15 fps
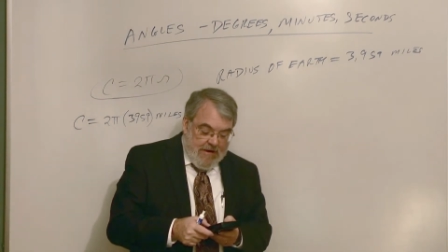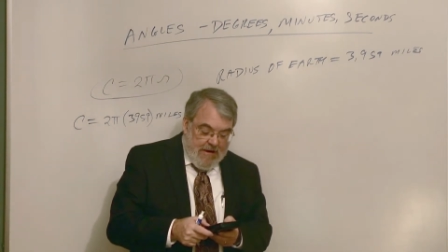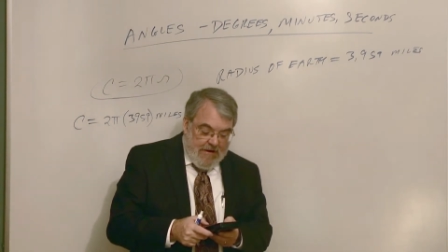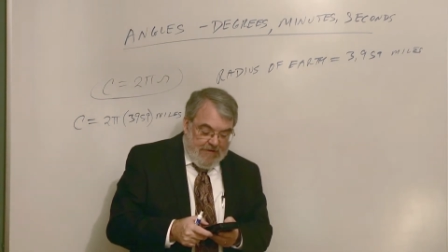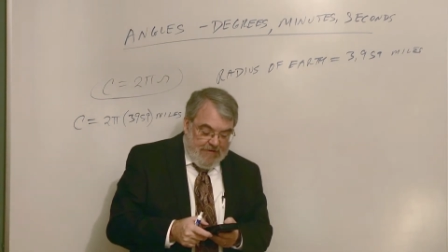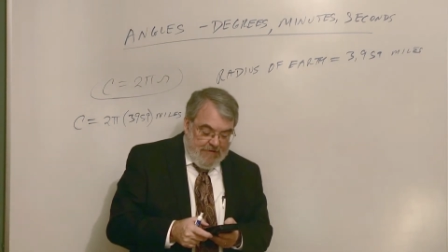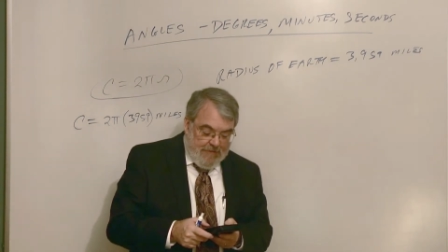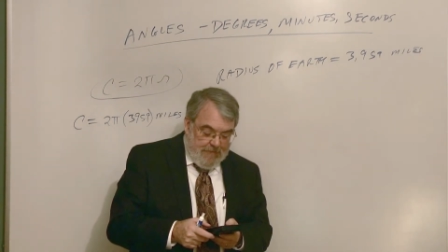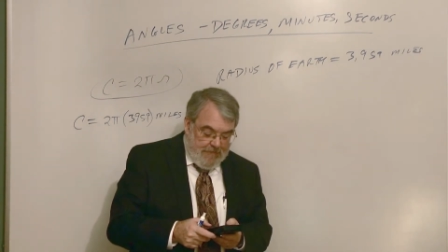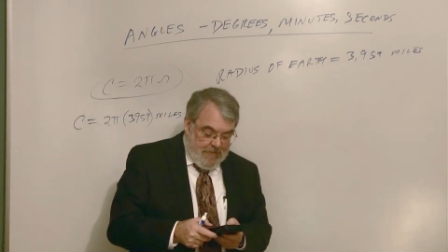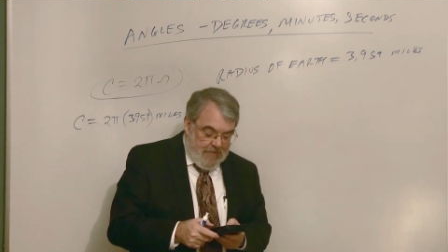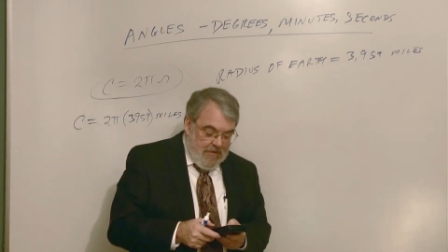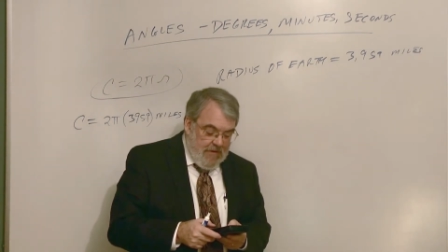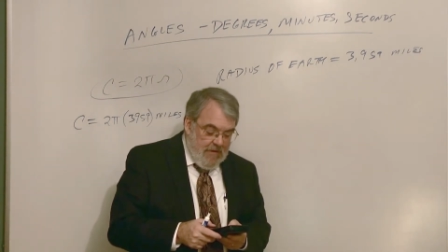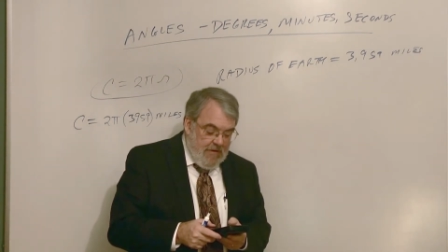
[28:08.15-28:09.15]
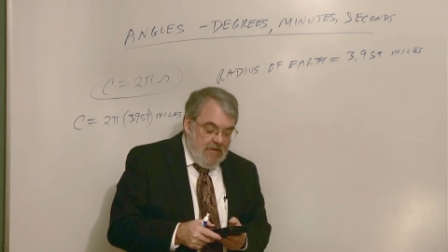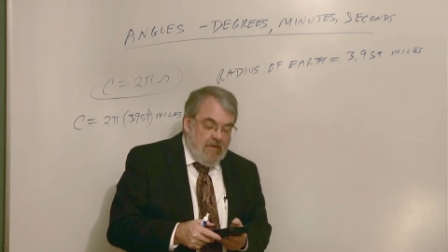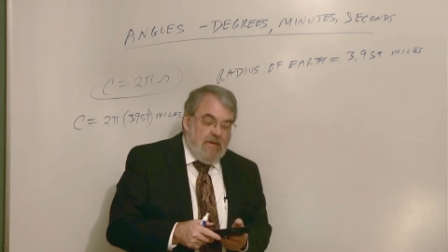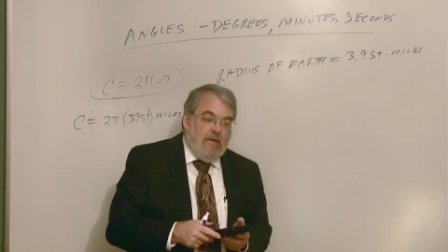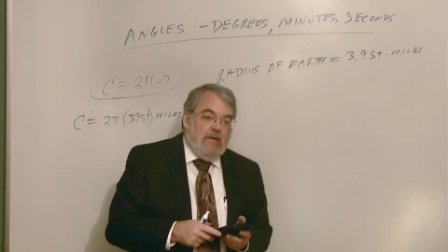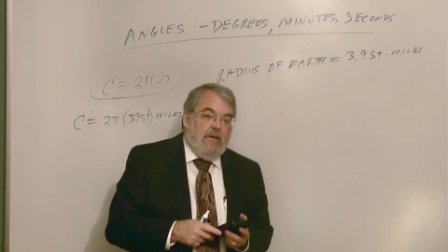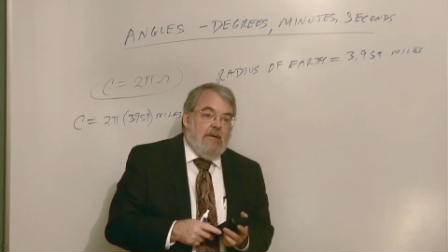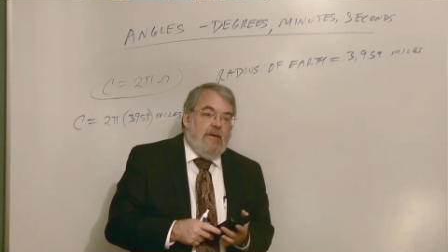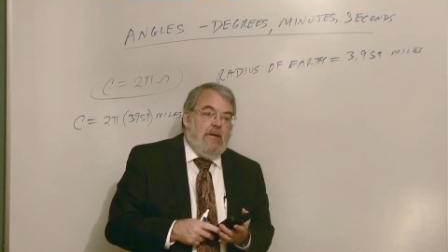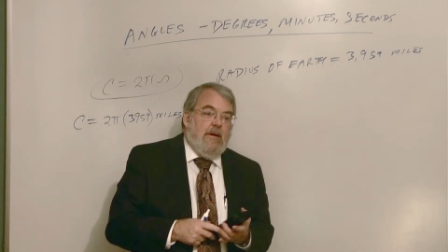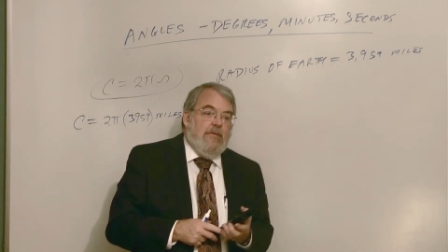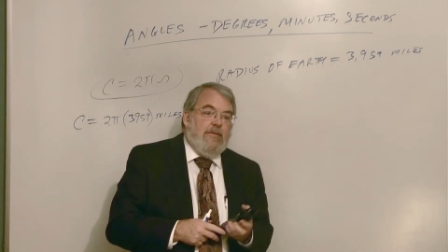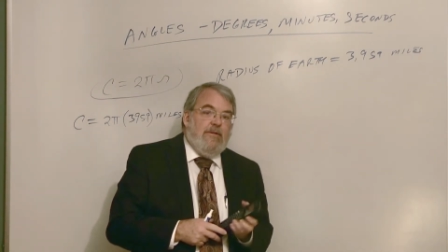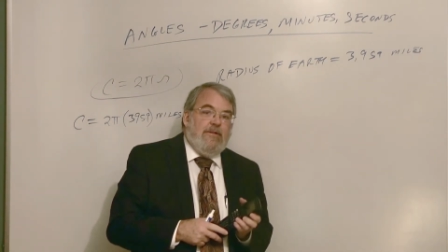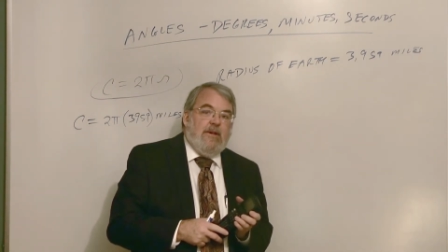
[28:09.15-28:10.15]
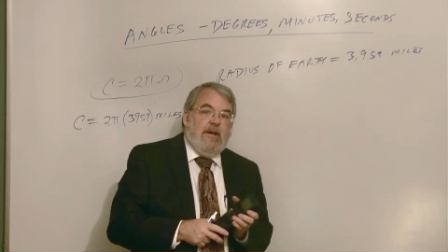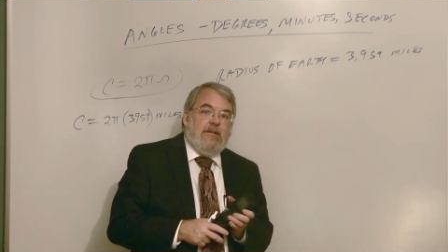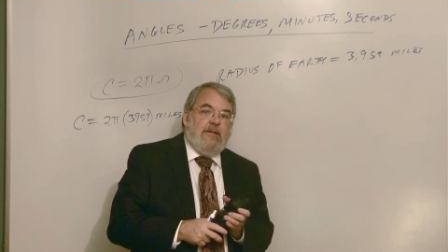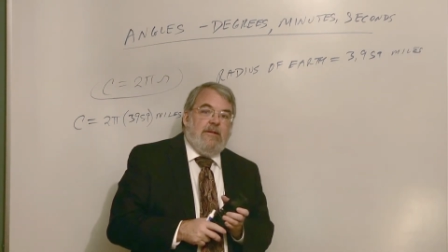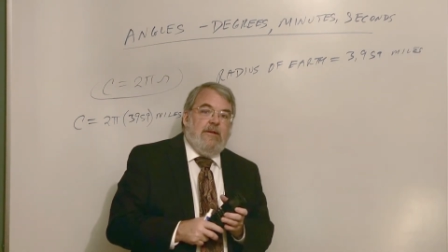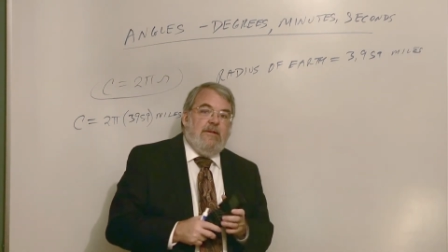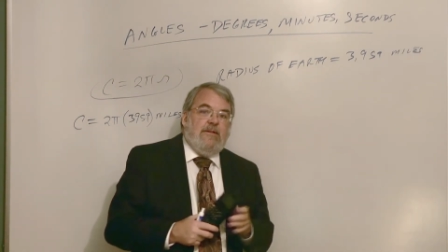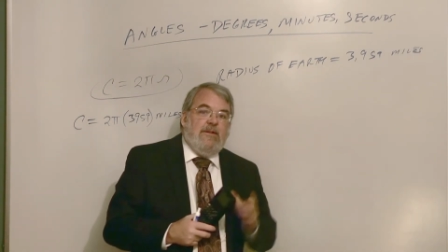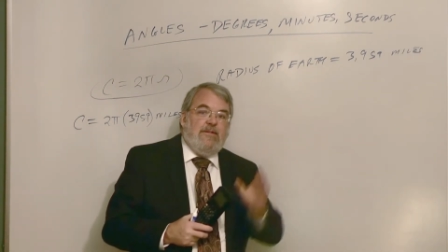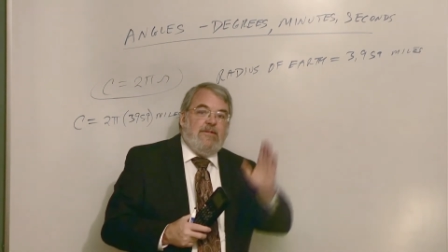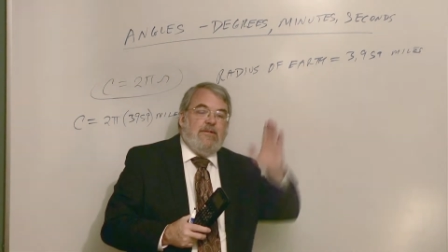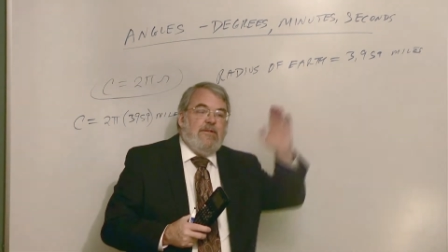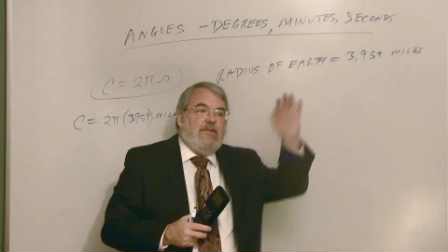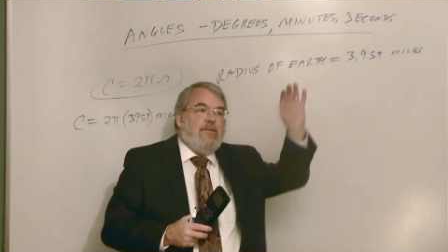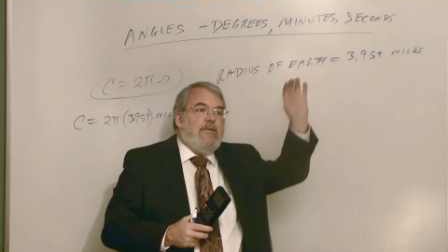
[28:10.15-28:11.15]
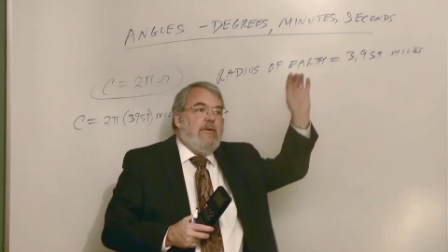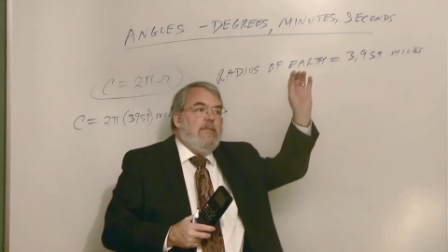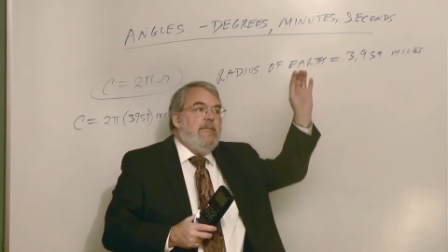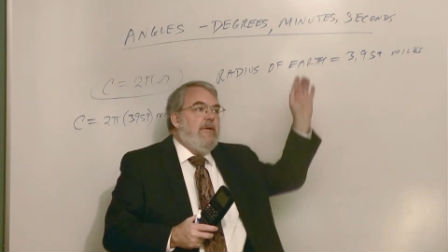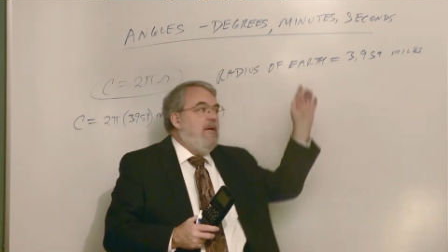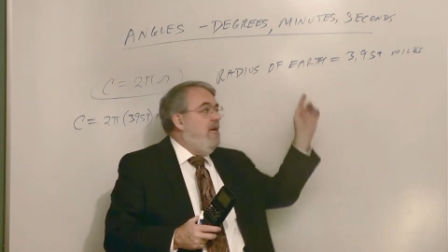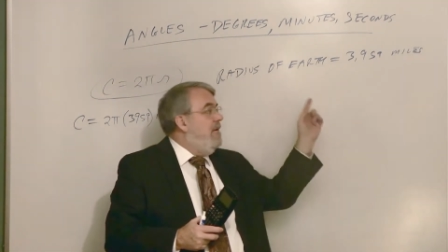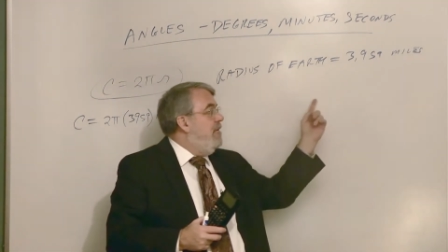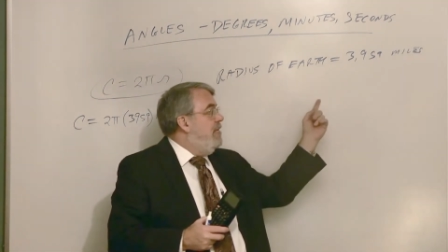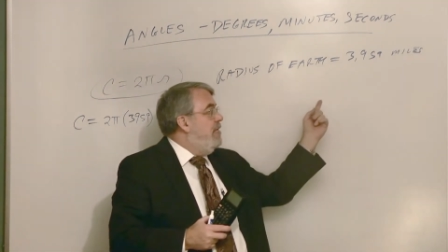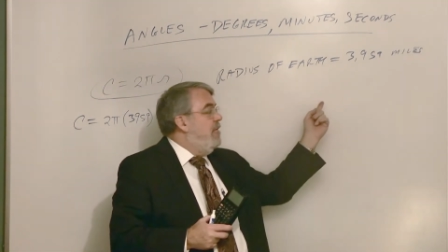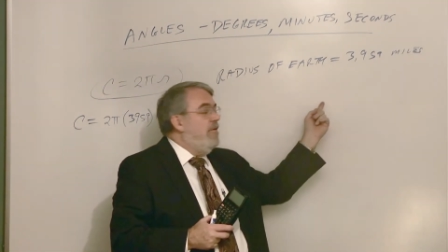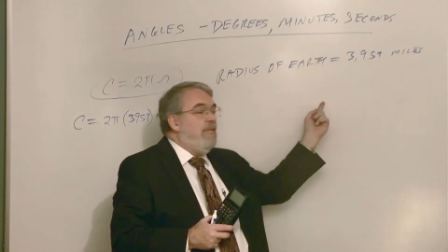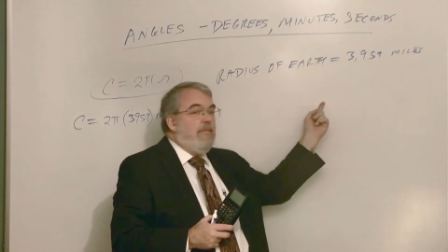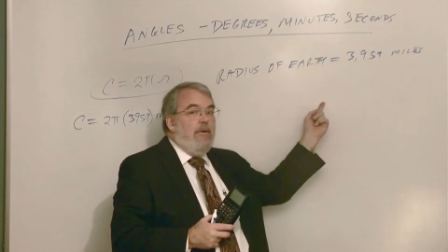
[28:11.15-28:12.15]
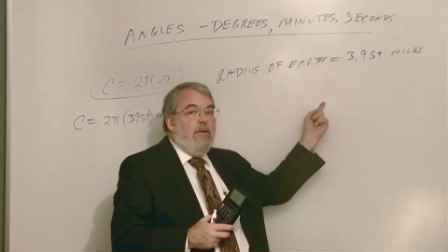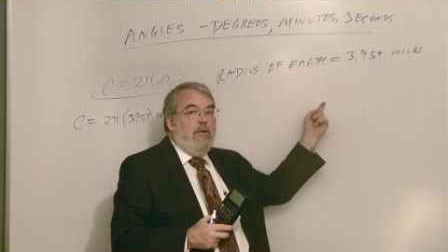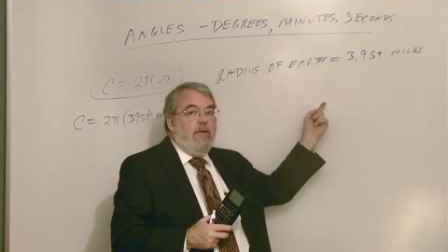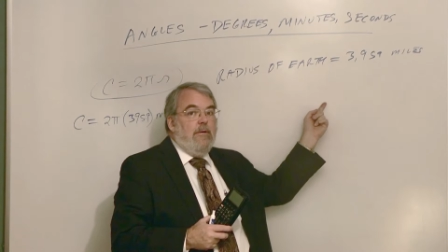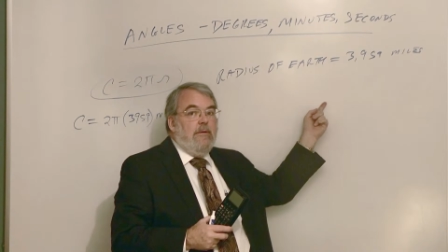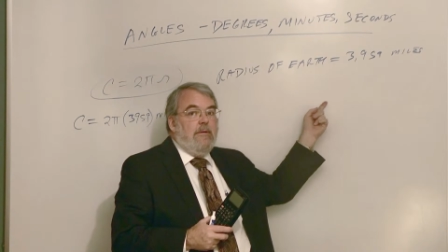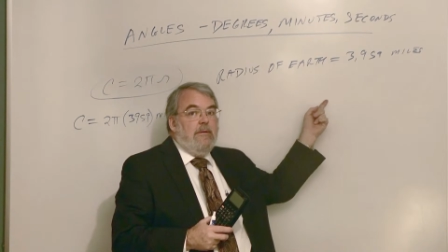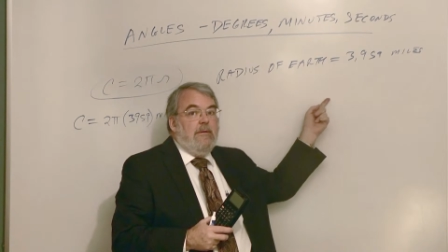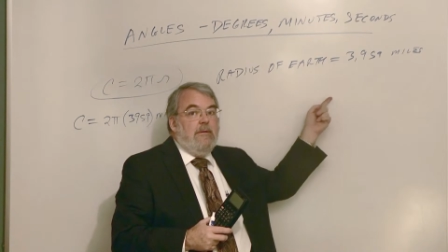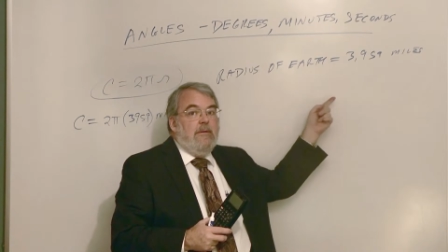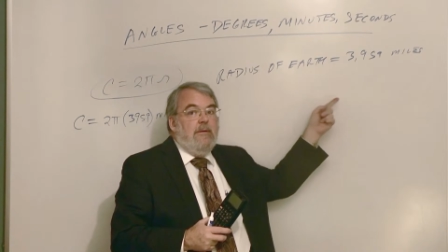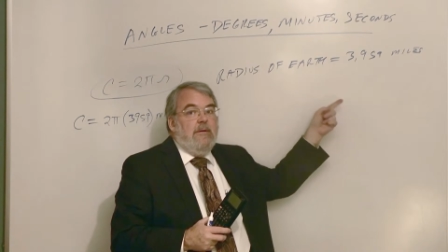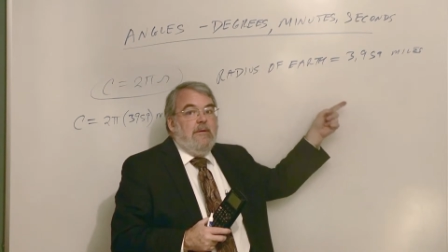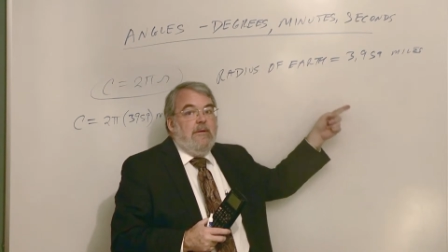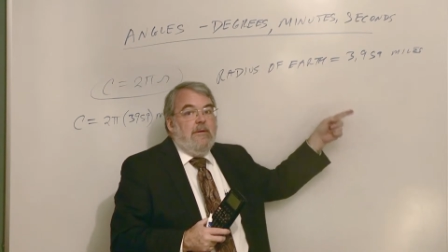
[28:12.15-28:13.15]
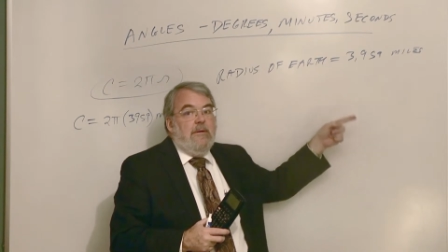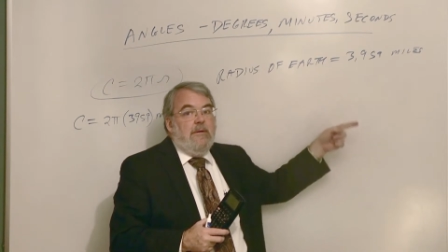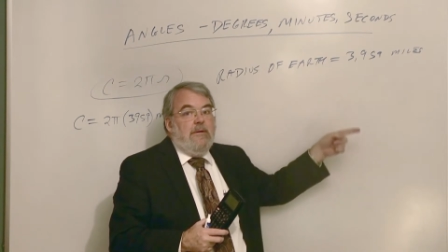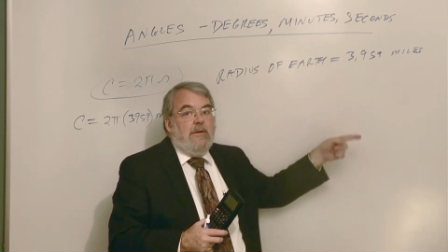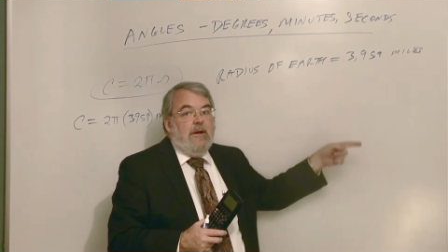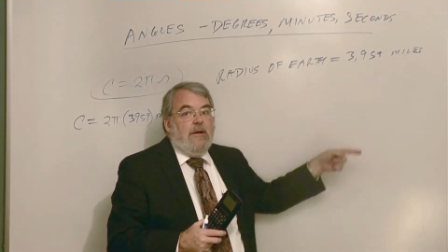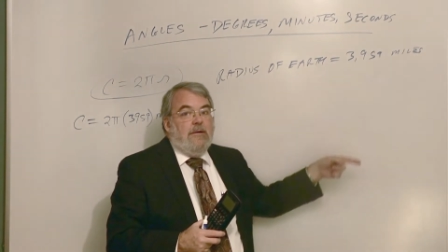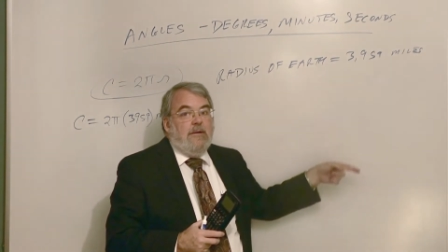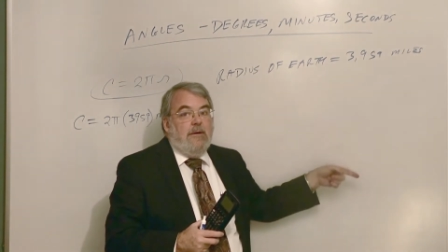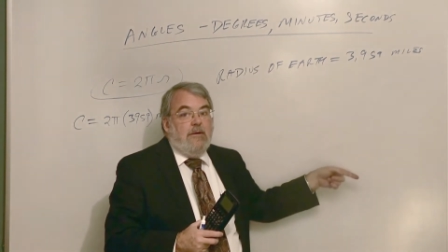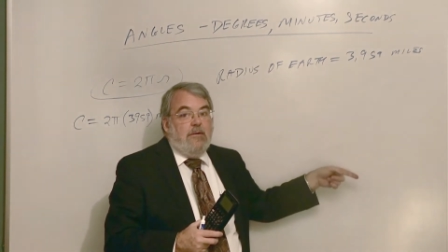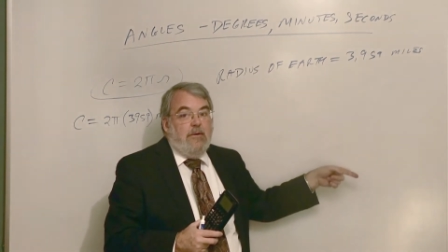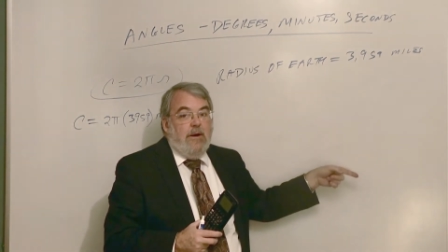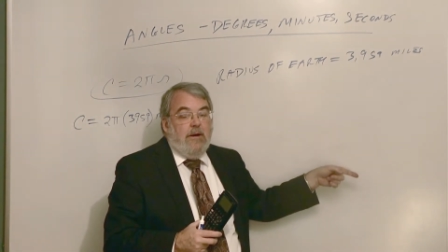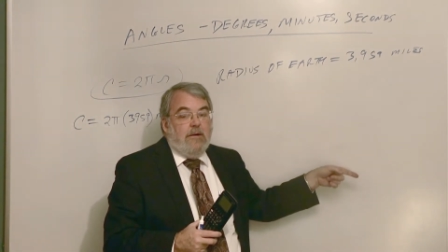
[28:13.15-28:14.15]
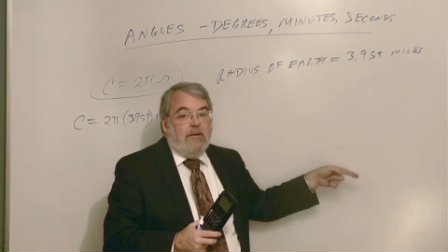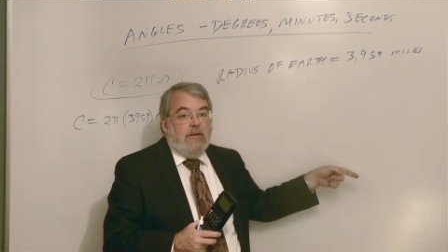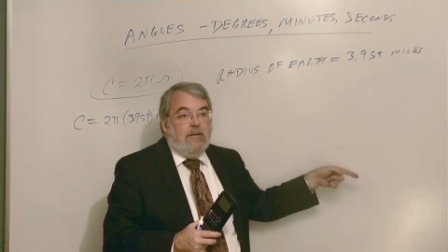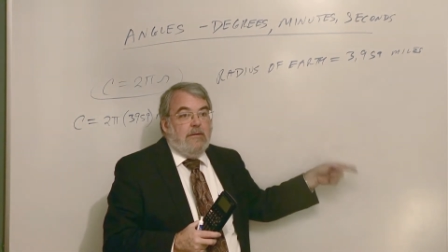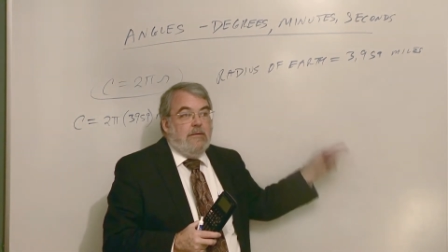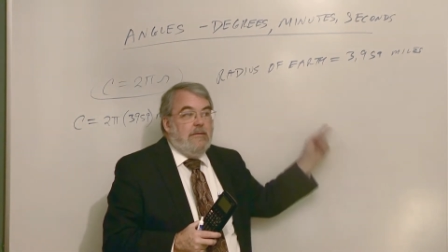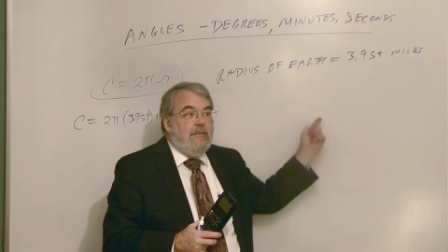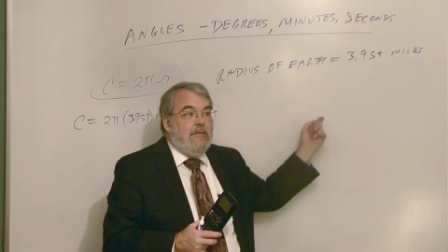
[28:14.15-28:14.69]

that if you take the distance from the North Pole down to the equator,